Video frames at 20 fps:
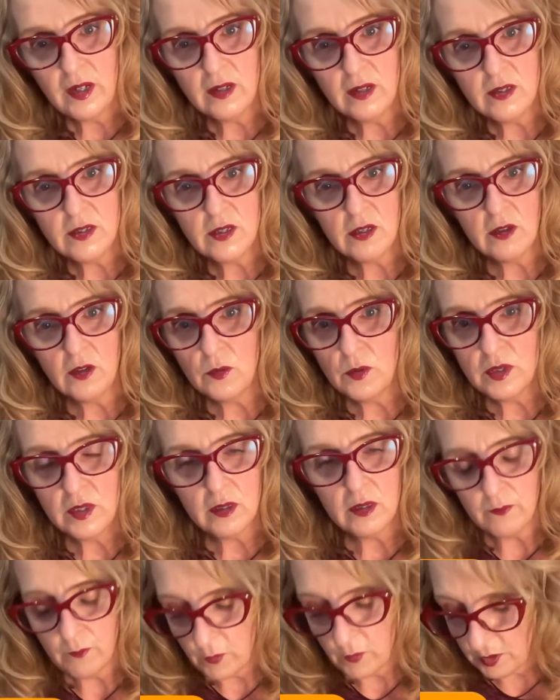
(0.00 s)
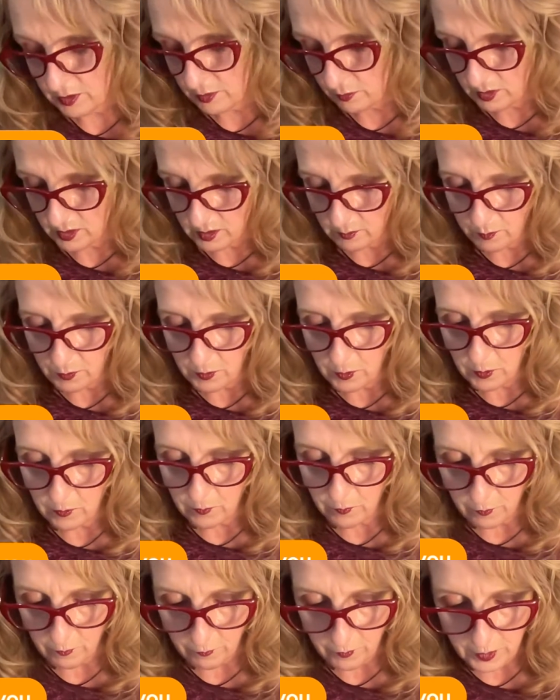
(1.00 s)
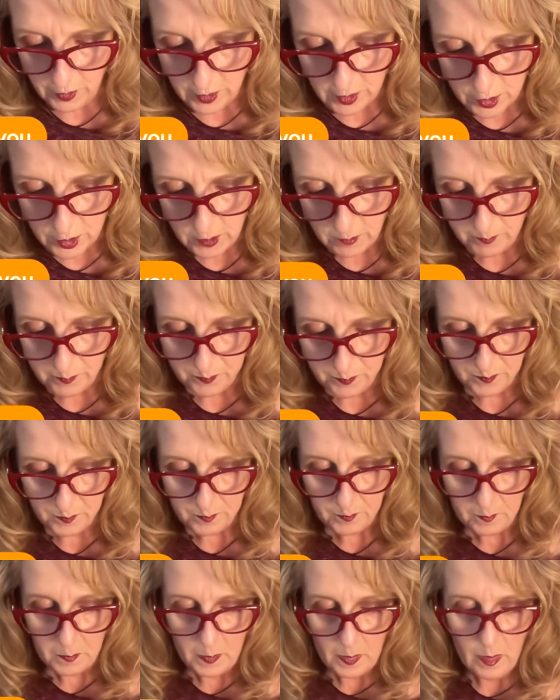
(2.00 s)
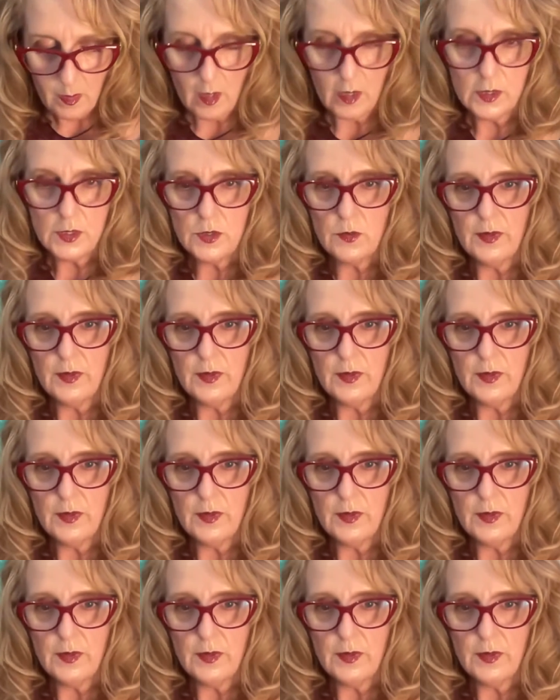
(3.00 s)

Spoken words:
a solid with a really beautiful finish. So